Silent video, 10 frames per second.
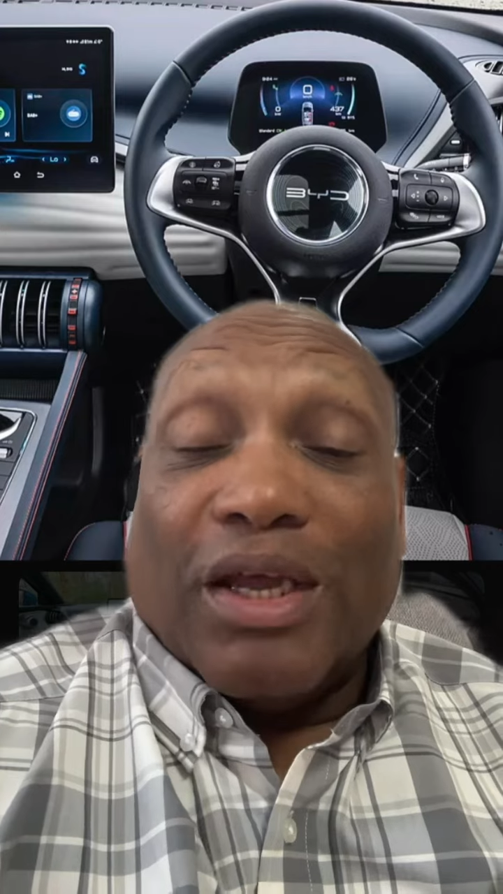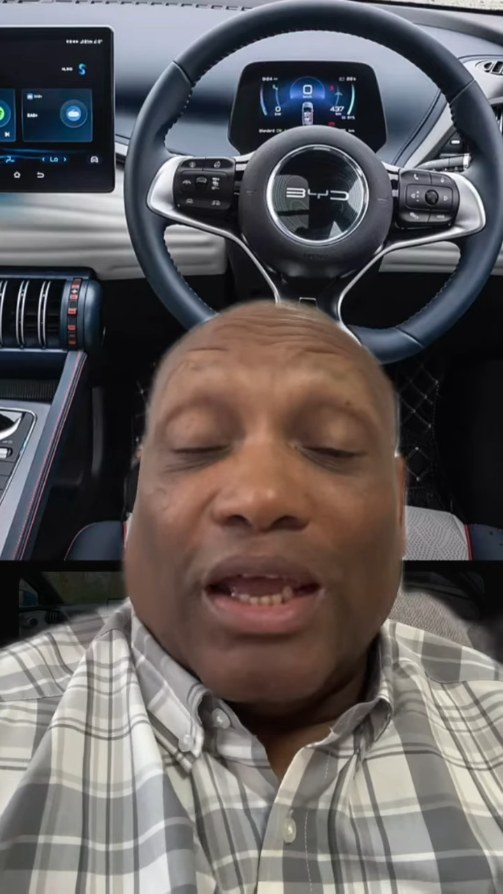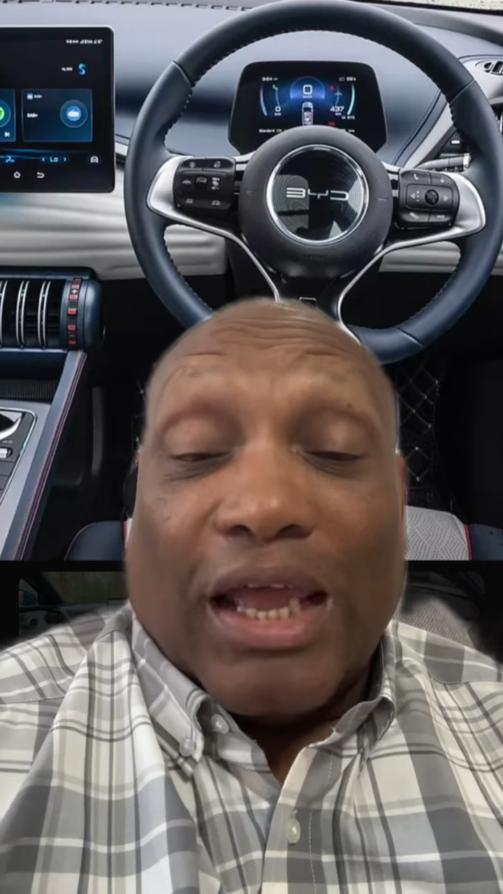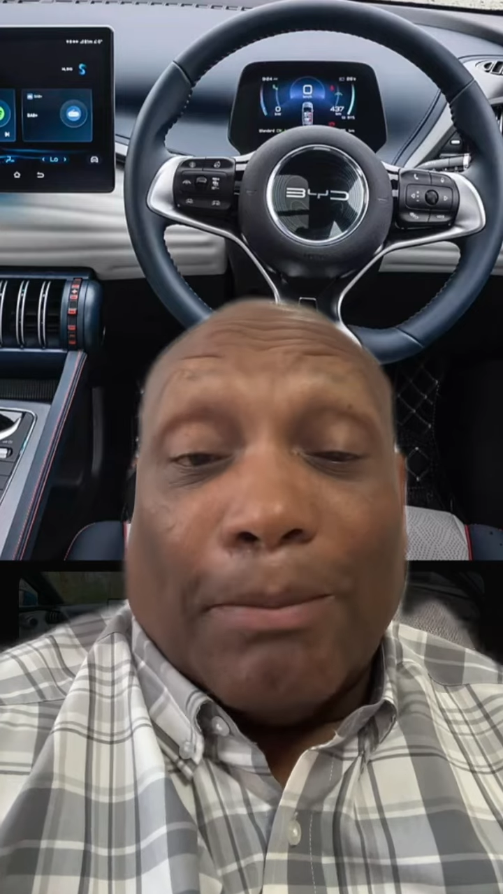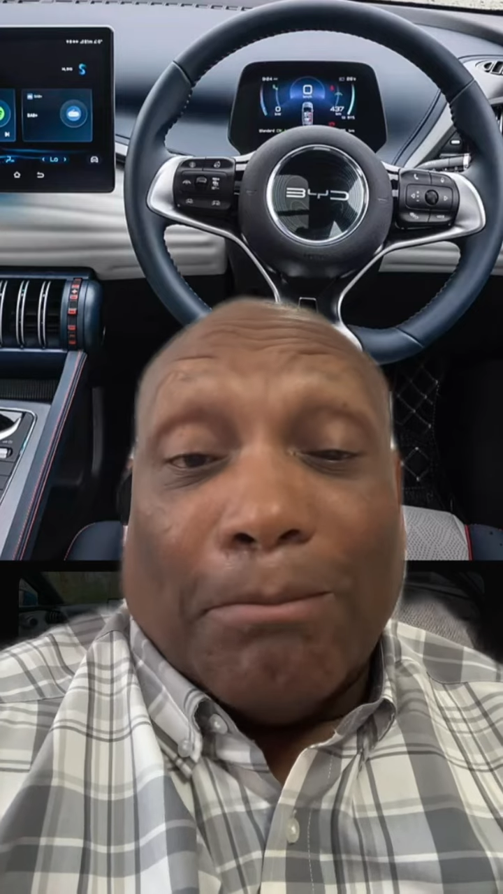
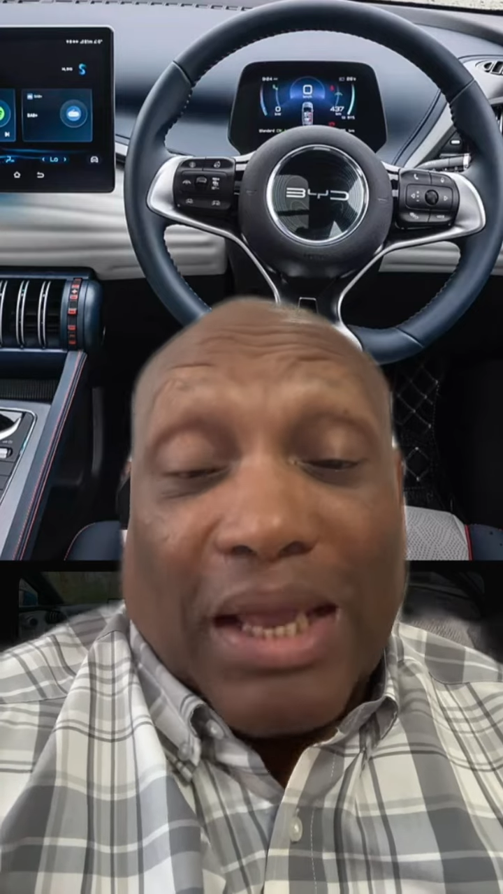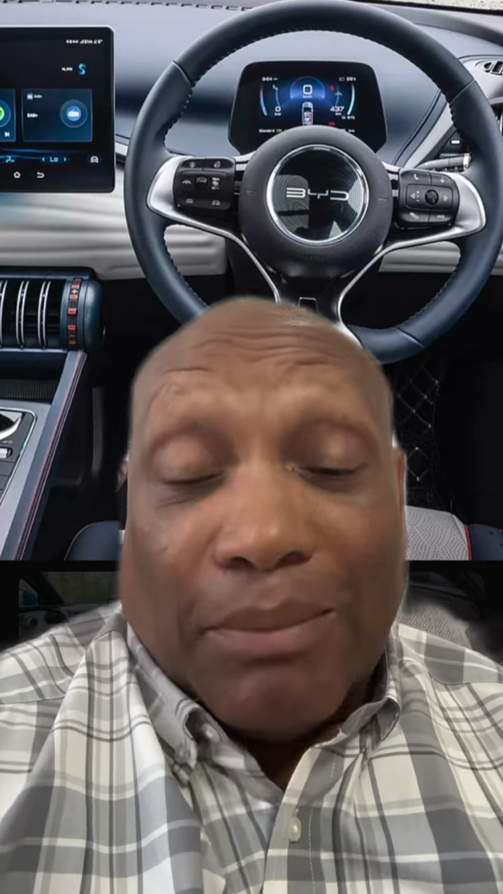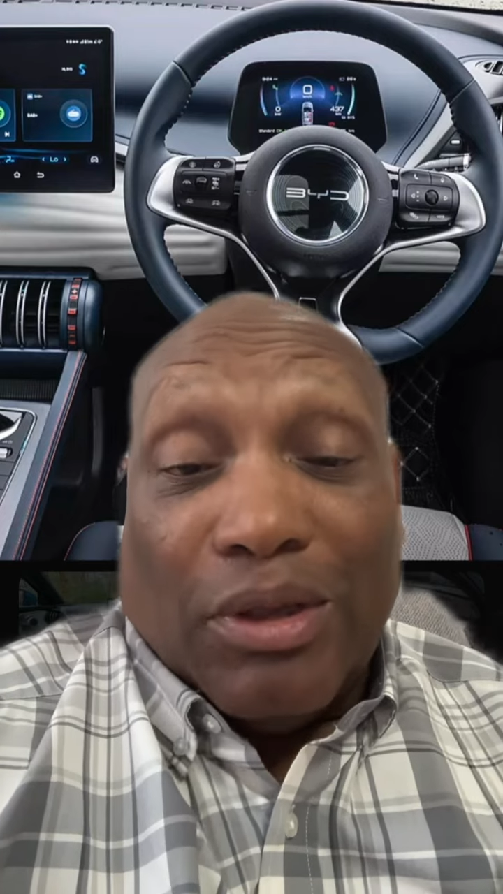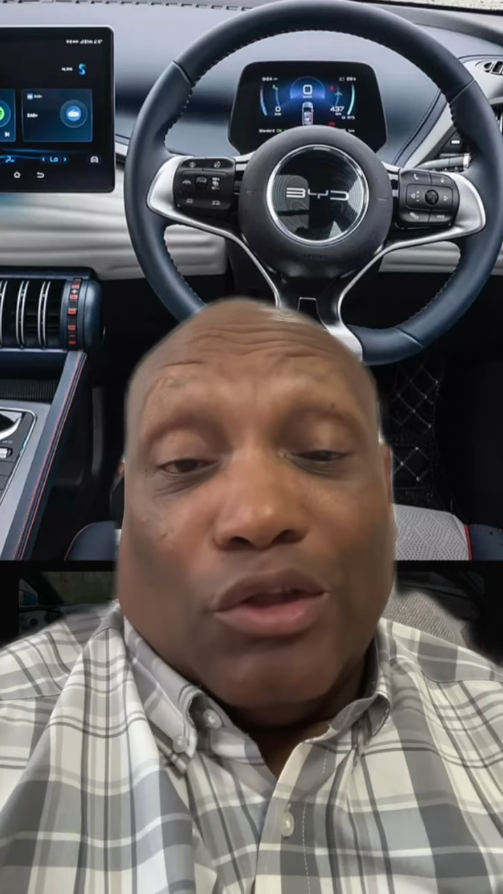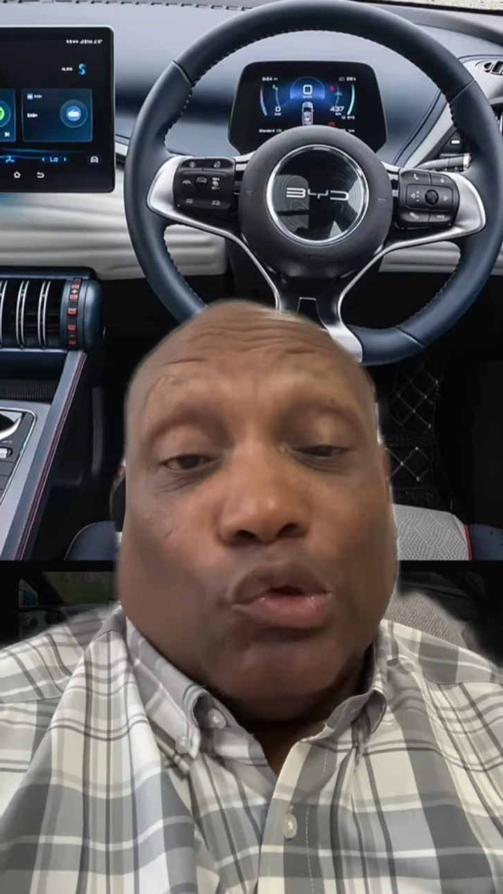and
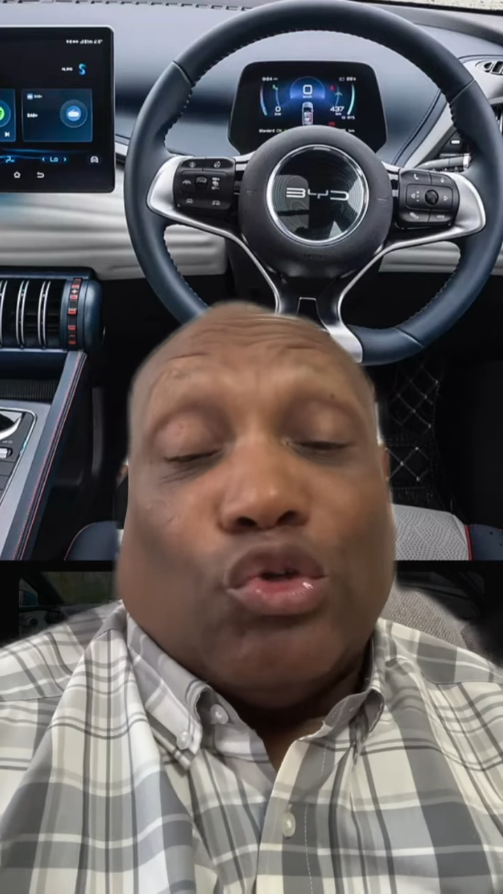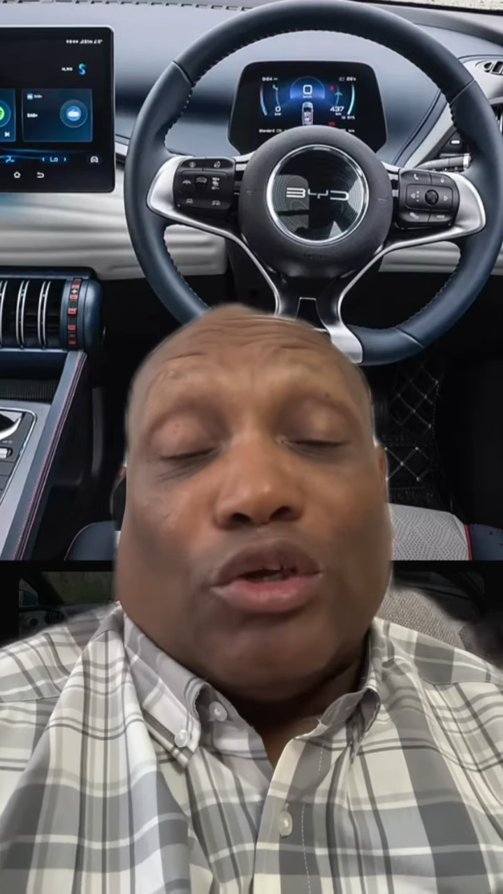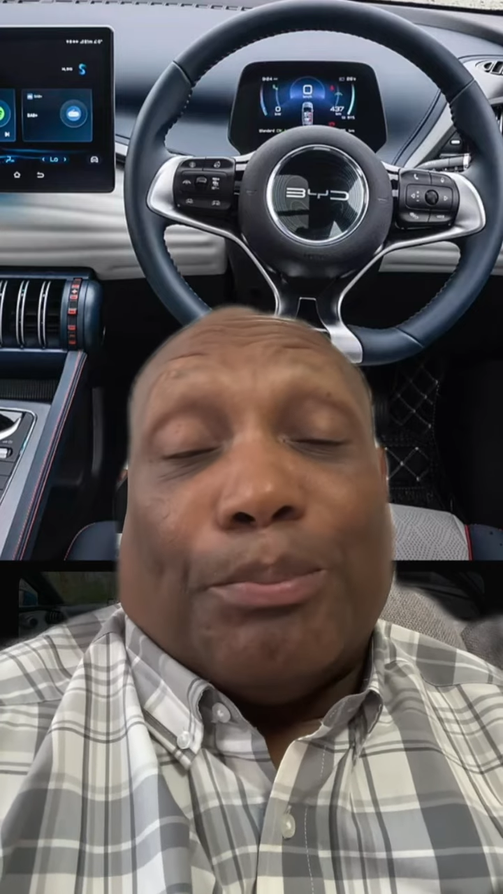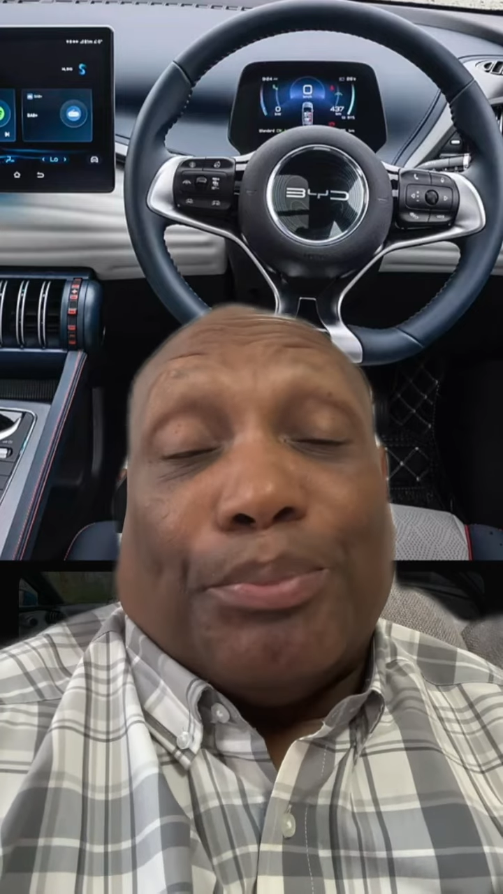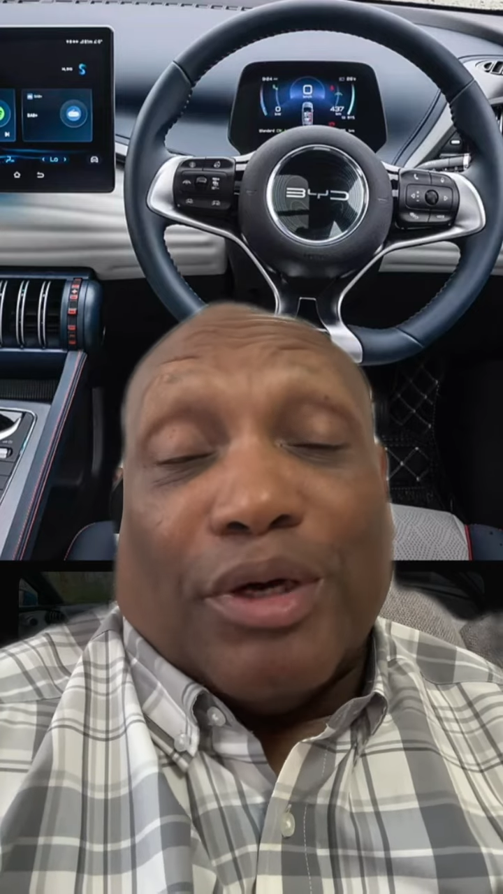maybe you
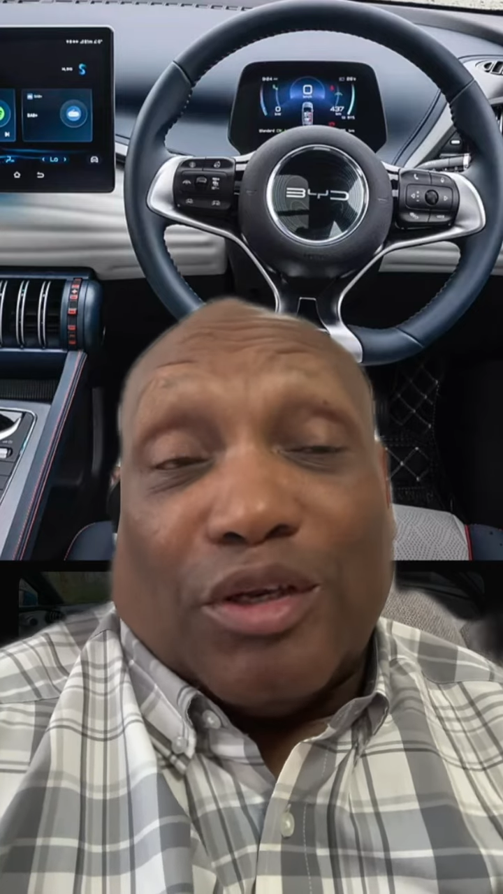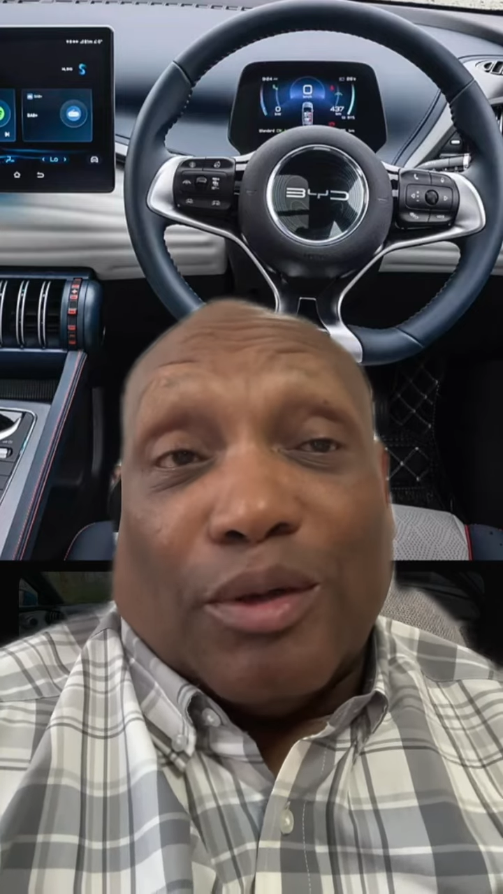should put